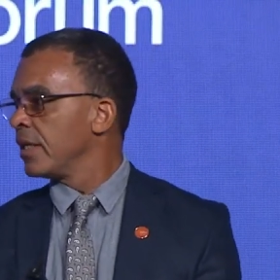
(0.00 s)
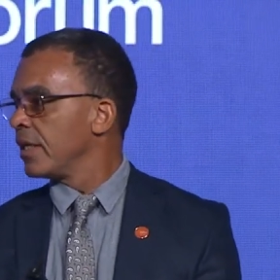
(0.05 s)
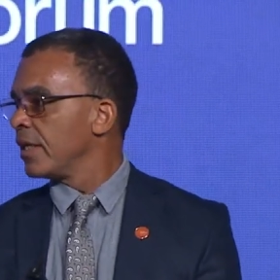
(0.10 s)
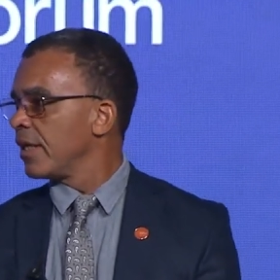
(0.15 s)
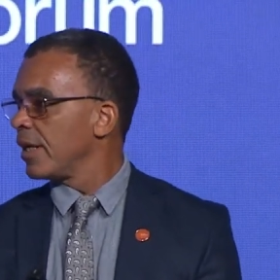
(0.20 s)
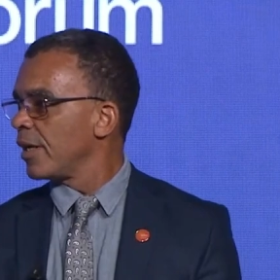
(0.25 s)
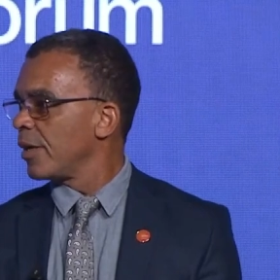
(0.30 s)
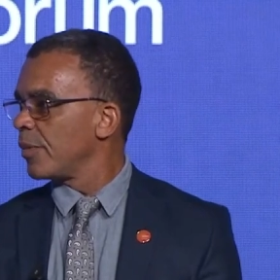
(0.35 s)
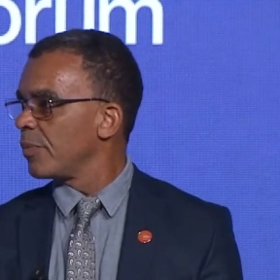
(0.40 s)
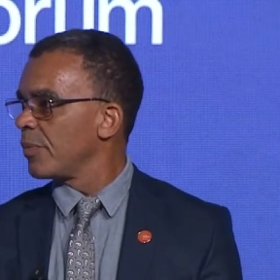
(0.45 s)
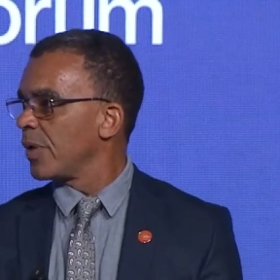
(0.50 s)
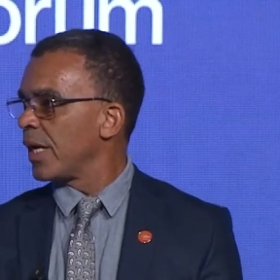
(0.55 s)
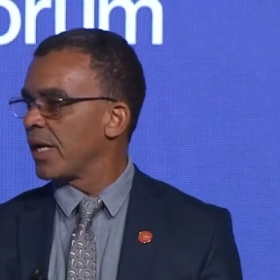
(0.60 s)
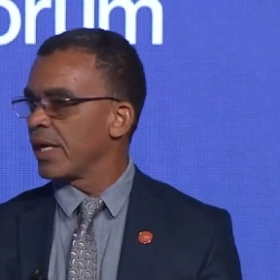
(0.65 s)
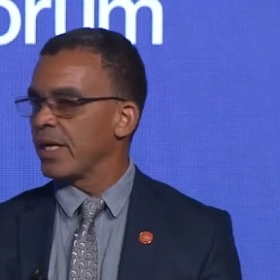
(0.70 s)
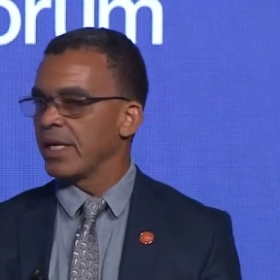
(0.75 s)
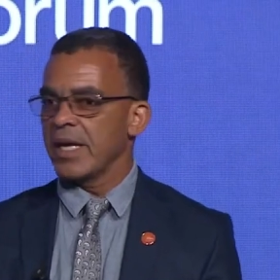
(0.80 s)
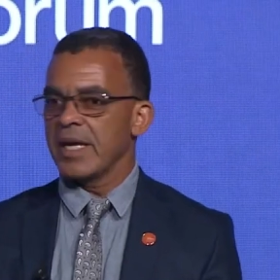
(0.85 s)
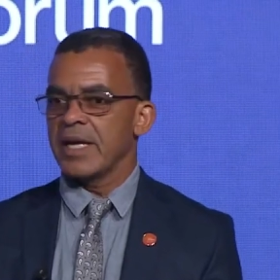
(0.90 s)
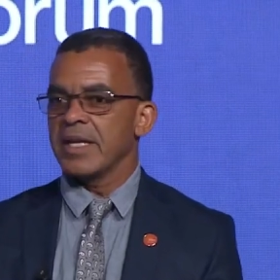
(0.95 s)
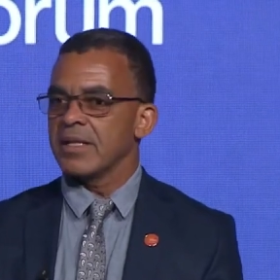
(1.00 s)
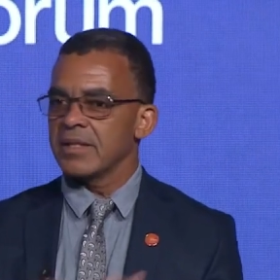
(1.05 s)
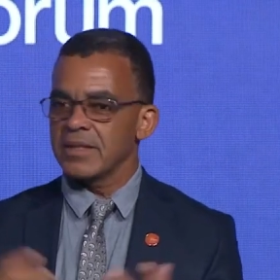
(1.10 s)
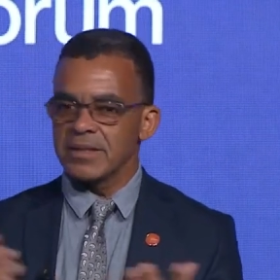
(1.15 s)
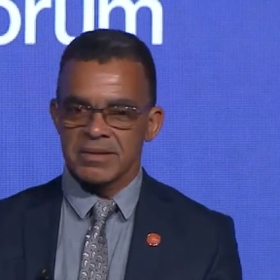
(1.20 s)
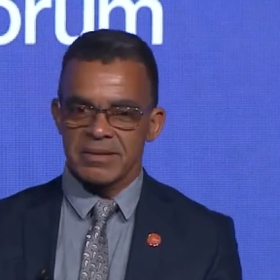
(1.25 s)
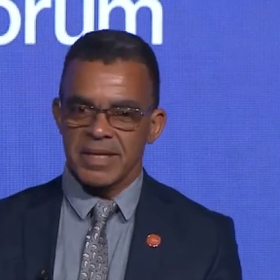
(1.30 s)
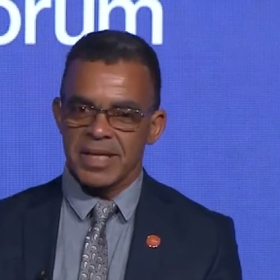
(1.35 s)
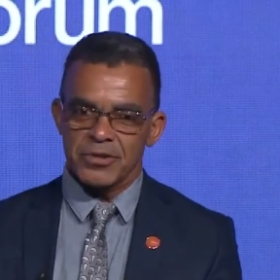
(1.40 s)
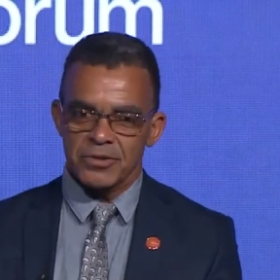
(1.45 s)
I ate
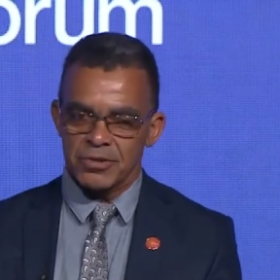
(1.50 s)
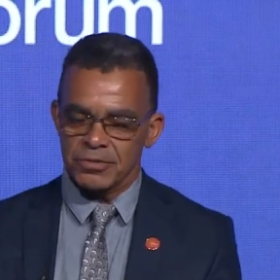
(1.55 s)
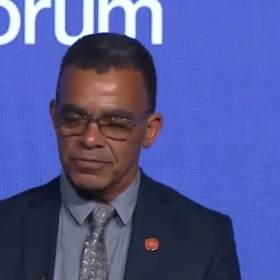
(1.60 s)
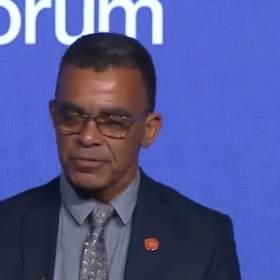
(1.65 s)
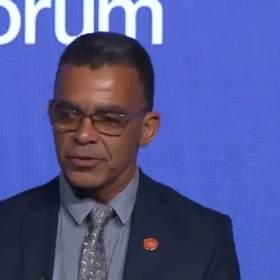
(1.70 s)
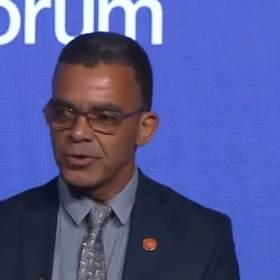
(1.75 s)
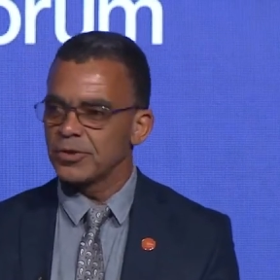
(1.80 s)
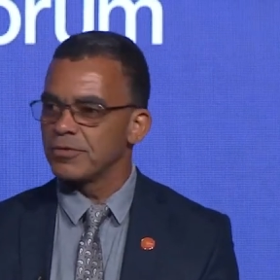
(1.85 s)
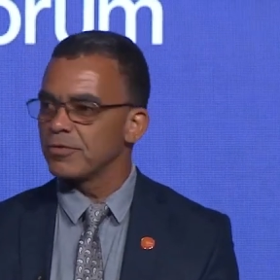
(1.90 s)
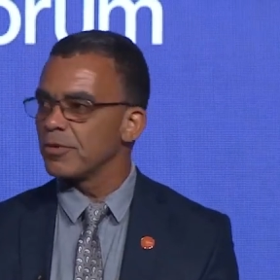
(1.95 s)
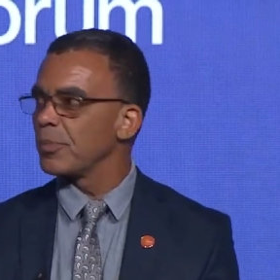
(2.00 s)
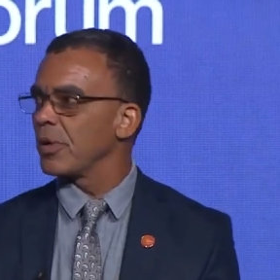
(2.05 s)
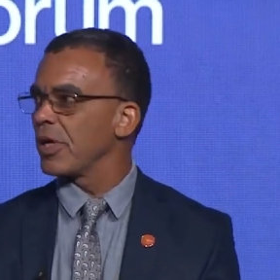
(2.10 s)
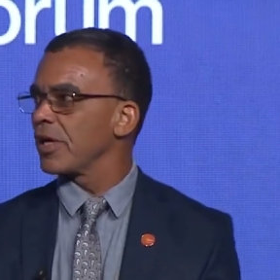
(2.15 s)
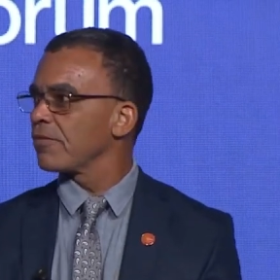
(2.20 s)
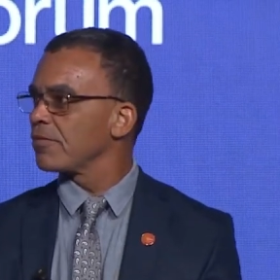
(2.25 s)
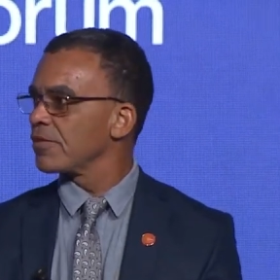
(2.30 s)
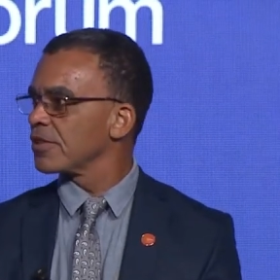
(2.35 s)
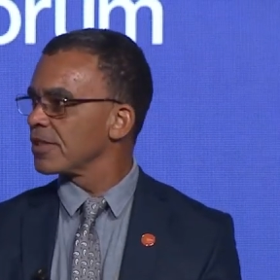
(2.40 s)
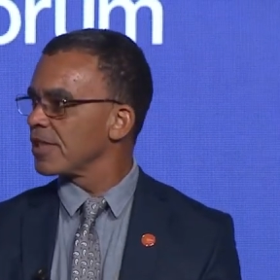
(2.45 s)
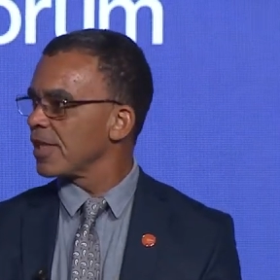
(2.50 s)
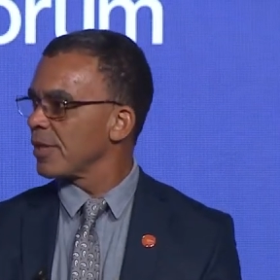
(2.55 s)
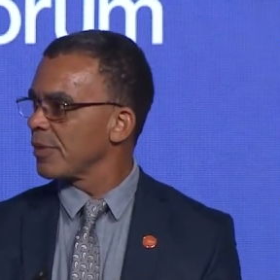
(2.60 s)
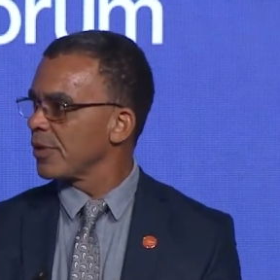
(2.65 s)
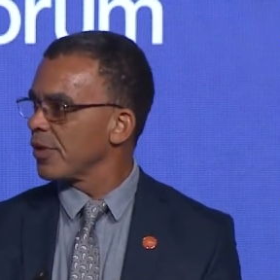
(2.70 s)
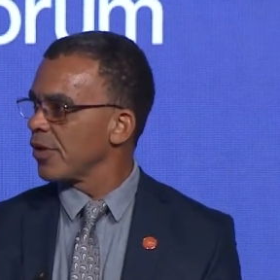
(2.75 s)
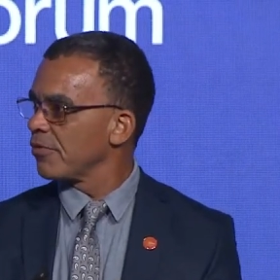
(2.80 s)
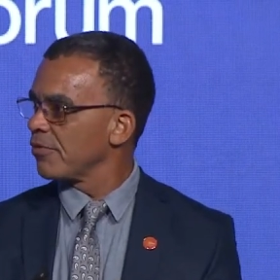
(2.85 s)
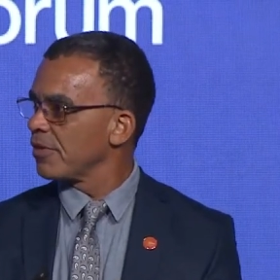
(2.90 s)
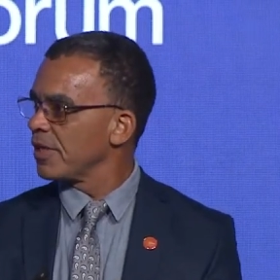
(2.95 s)
natural foods for breakfast
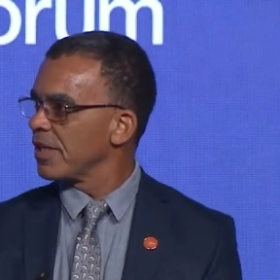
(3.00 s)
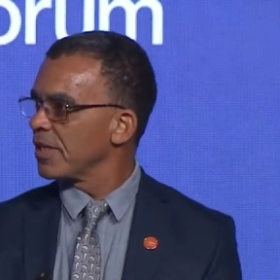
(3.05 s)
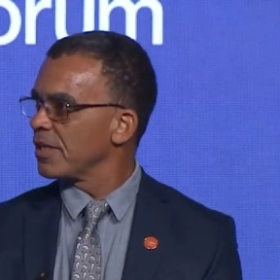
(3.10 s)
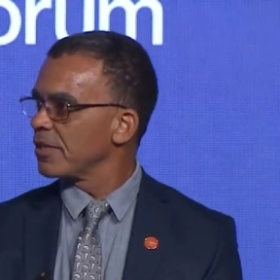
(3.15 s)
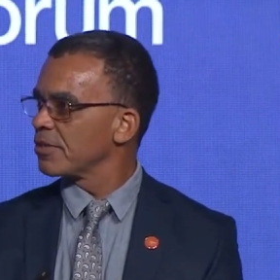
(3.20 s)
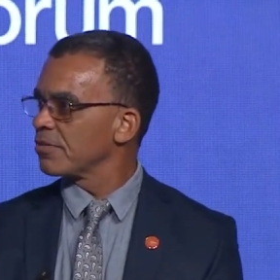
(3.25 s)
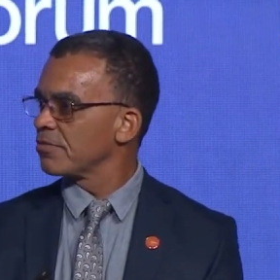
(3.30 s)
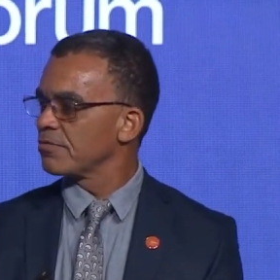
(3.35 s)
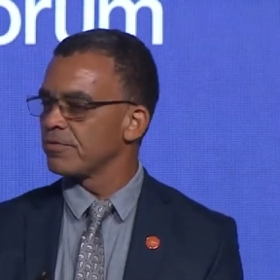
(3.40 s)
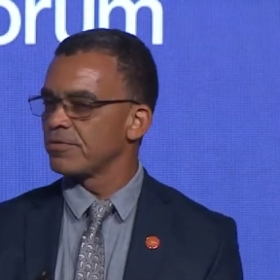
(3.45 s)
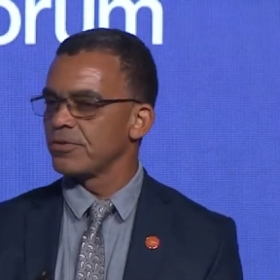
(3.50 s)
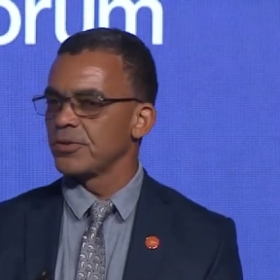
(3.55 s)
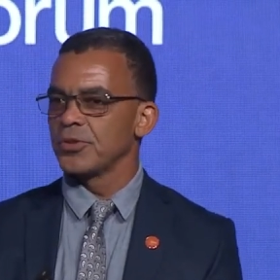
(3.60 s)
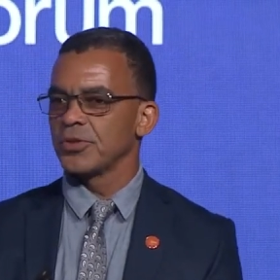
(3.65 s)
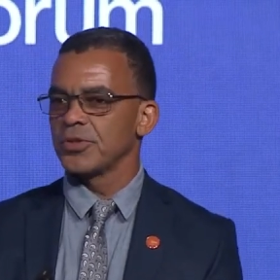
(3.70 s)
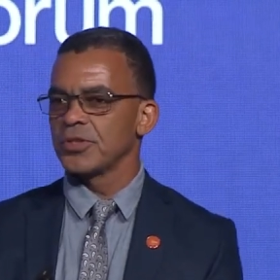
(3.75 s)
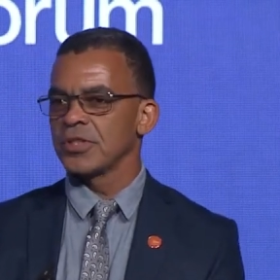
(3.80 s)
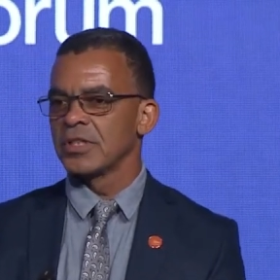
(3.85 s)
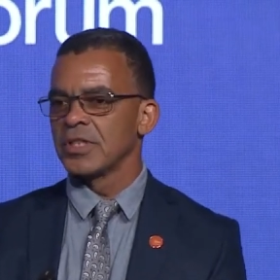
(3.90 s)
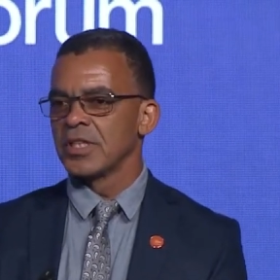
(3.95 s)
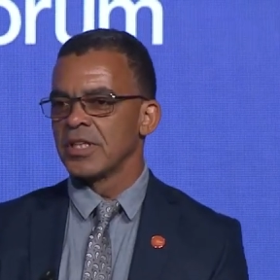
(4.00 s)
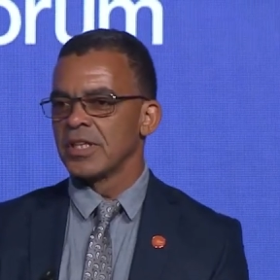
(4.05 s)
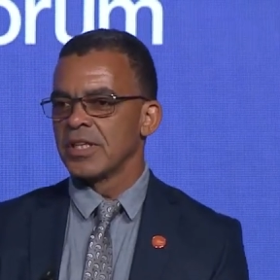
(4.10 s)
coming over here, some fruit.